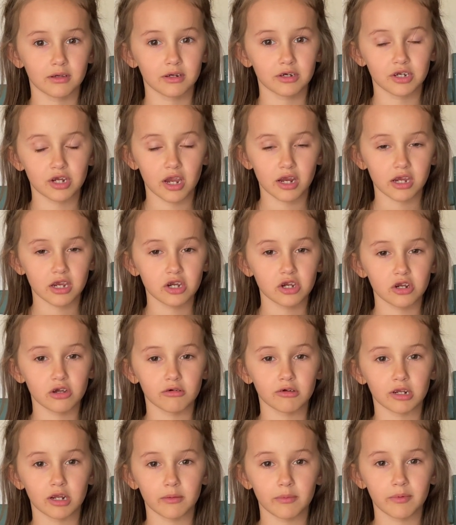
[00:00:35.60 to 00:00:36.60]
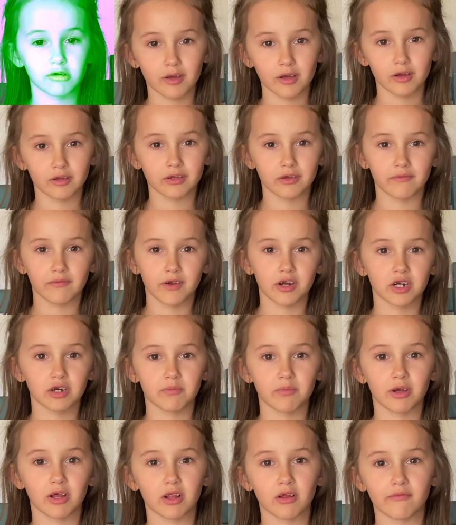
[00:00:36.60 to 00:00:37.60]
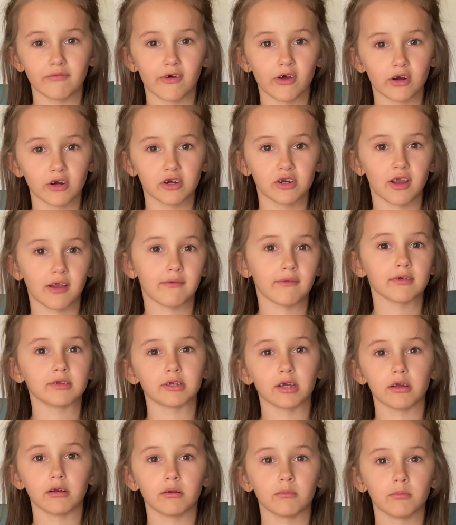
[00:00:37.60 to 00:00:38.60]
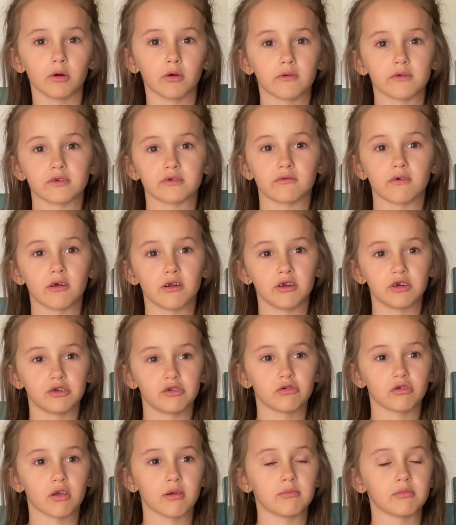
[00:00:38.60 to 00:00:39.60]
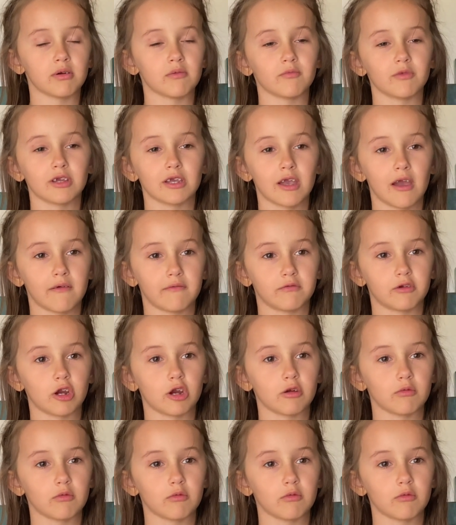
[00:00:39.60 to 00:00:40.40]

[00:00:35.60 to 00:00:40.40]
Jack and Jill went up a hill to fetch a pail of water. Jack rolled down and broke his crown and Jill came tumbling after.